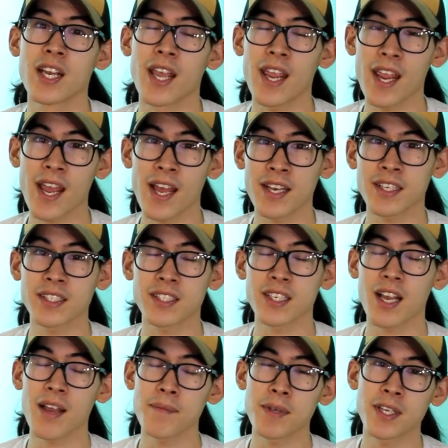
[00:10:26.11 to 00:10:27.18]
And,
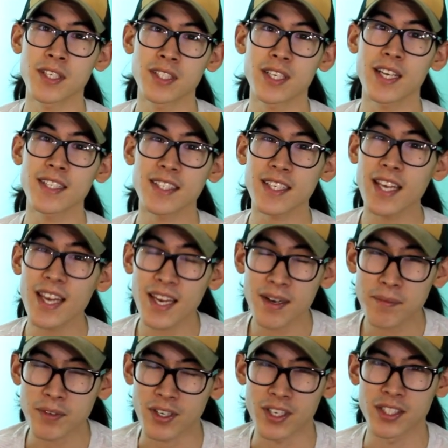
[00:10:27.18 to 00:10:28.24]
I mean, it's a
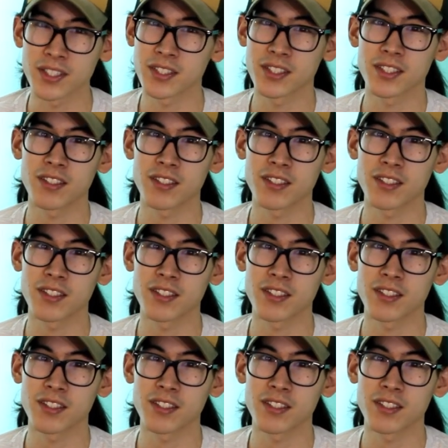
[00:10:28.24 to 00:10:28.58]
camera